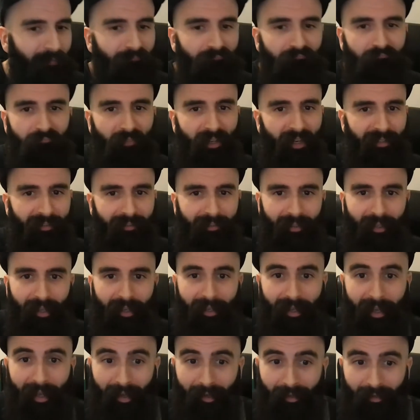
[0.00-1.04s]
Let's say
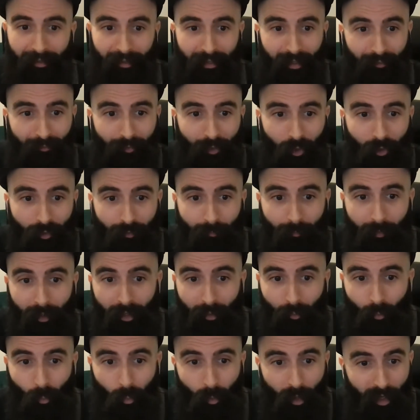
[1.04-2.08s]
again that I've got
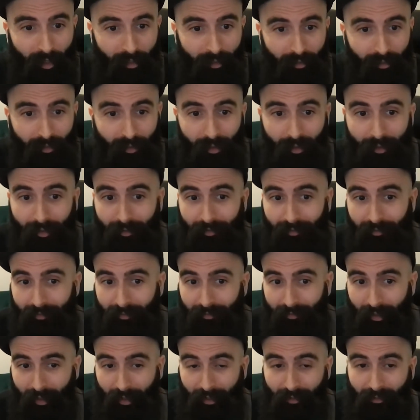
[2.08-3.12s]
my 1,
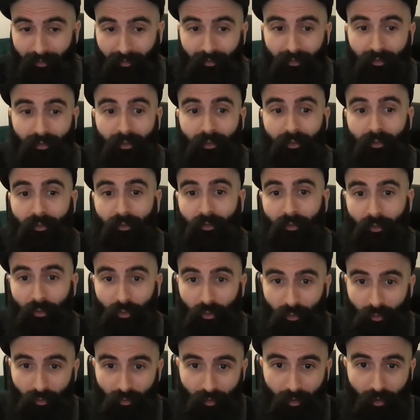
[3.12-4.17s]
6,
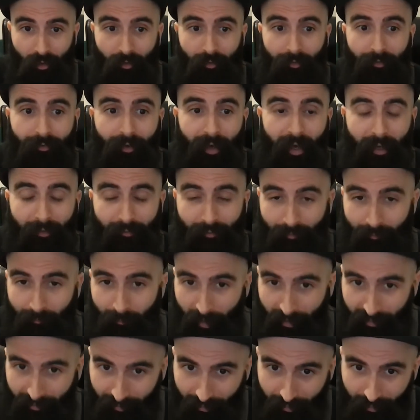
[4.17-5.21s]
2, 5,
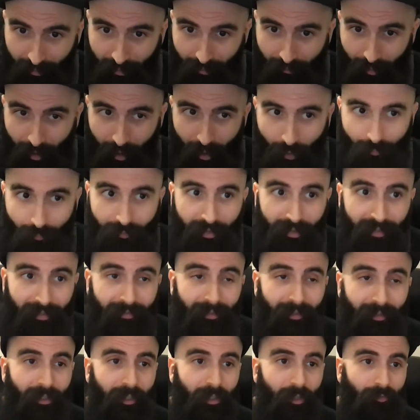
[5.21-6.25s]
my turnaround in
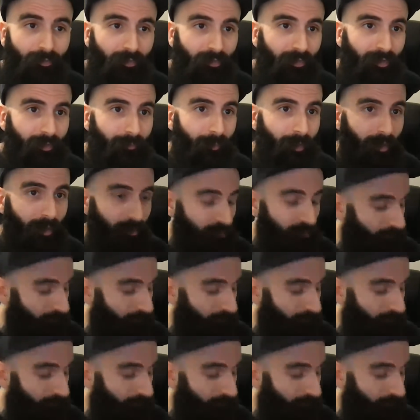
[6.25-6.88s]
the key of C major.